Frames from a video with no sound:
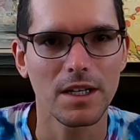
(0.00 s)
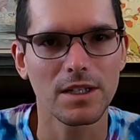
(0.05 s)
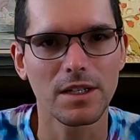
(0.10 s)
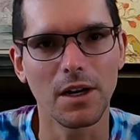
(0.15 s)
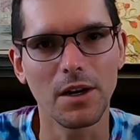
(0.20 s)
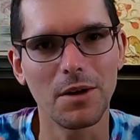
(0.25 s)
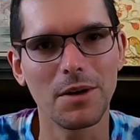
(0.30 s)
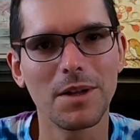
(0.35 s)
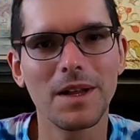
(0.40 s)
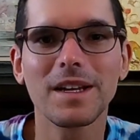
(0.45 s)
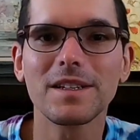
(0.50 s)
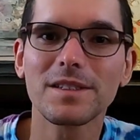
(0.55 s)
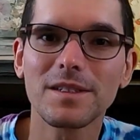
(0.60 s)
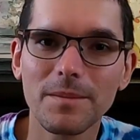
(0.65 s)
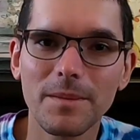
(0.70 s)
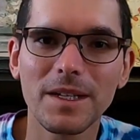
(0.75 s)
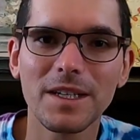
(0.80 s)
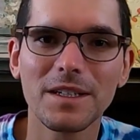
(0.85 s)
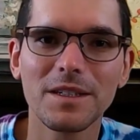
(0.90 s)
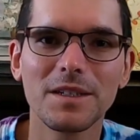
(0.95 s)
So that's
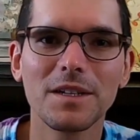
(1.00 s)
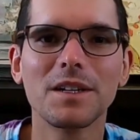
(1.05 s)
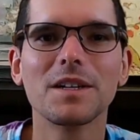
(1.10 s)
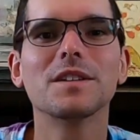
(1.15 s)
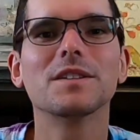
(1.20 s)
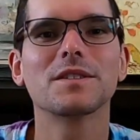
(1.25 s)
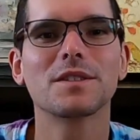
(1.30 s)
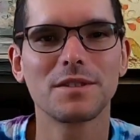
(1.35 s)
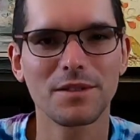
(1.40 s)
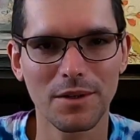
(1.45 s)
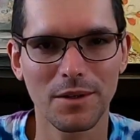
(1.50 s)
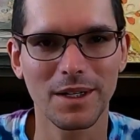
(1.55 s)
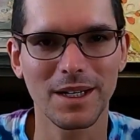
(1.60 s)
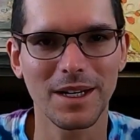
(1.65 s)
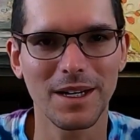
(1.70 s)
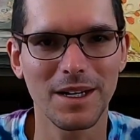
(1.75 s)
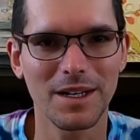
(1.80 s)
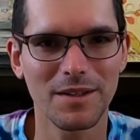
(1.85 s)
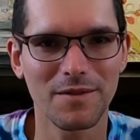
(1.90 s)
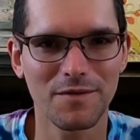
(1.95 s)
the main
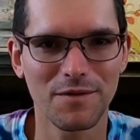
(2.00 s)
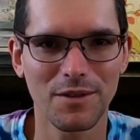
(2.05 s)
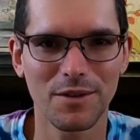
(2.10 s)
storyline